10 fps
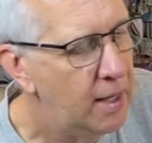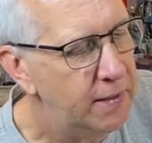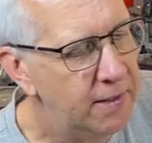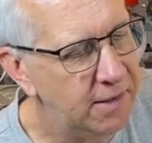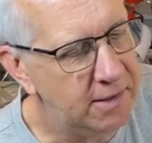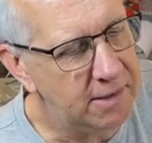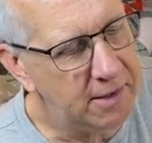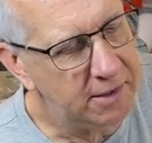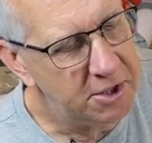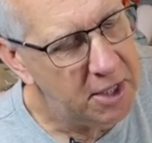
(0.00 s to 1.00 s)
This is a
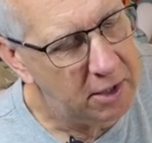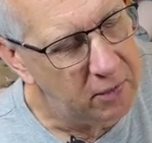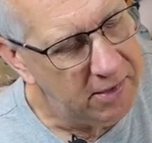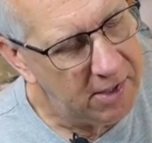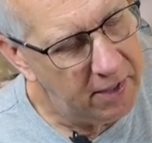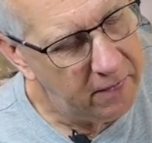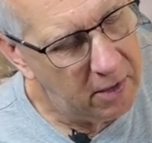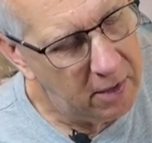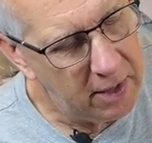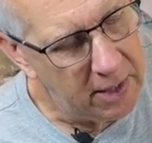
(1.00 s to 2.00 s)
six channel
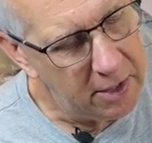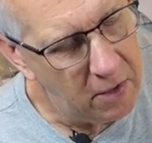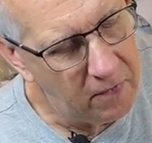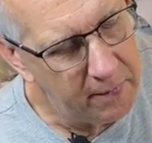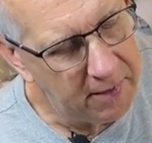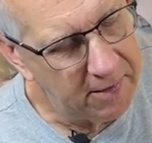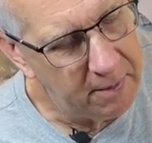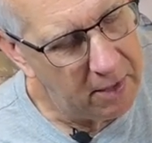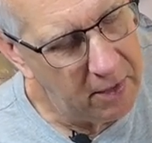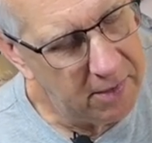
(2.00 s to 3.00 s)
receiver, and I know from
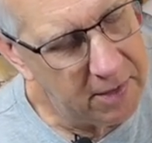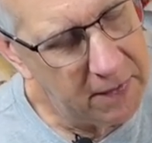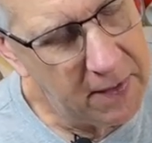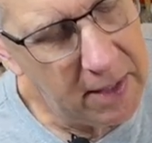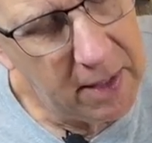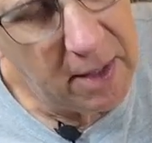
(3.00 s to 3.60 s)
experience that the